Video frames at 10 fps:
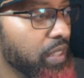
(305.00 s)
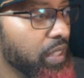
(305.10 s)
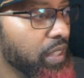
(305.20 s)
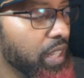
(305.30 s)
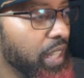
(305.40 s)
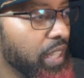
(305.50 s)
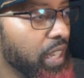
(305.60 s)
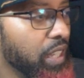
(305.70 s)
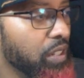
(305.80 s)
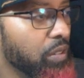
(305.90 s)
That I
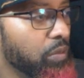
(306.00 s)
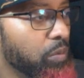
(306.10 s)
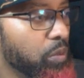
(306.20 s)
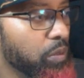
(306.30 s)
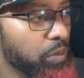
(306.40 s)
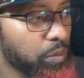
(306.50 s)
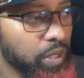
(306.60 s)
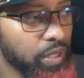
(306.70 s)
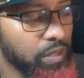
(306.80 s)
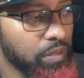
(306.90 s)
can of
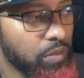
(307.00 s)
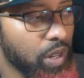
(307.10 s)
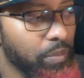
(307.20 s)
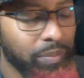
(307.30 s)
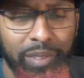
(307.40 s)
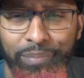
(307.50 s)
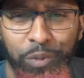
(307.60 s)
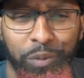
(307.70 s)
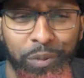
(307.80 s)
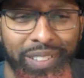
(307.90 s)
Wolverine. I mean,
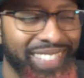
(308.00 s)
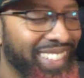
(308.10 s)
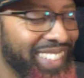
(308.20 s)
Wolverine.